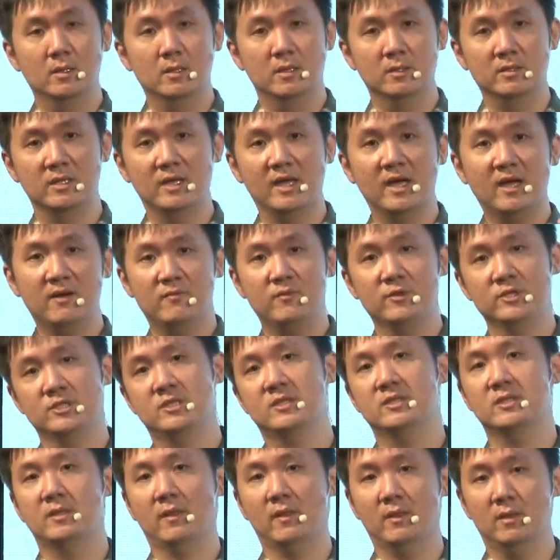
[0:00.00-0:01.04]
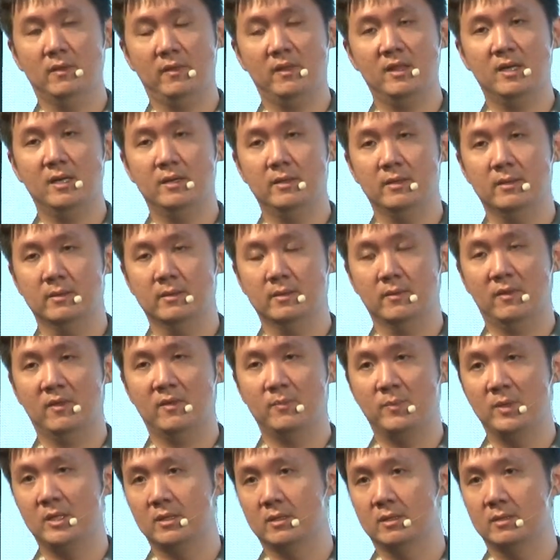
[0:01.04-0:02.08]
the average selling
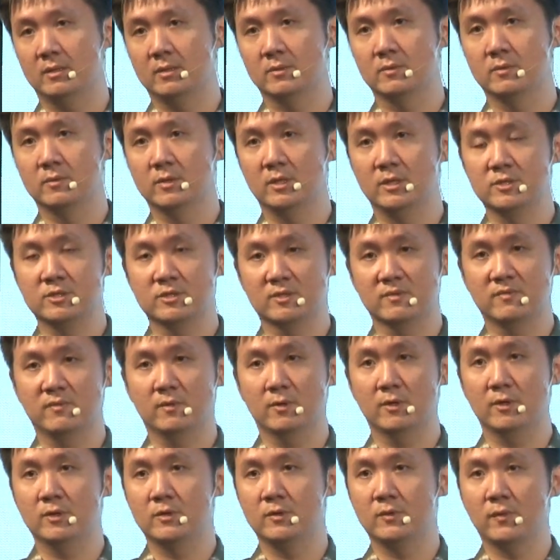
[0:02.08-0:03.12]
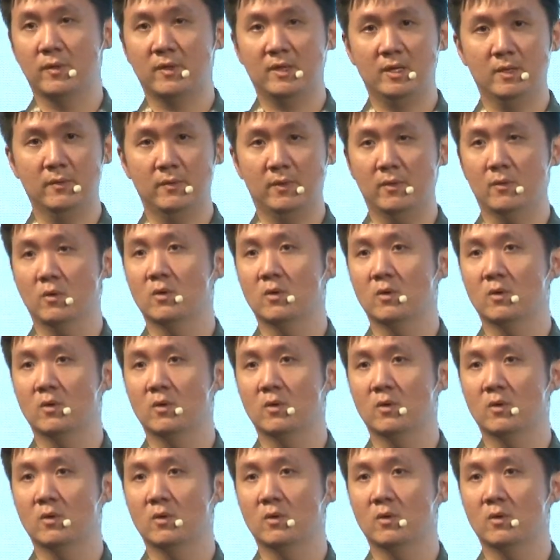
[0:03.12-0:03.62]
speed in Indonesia for a used house is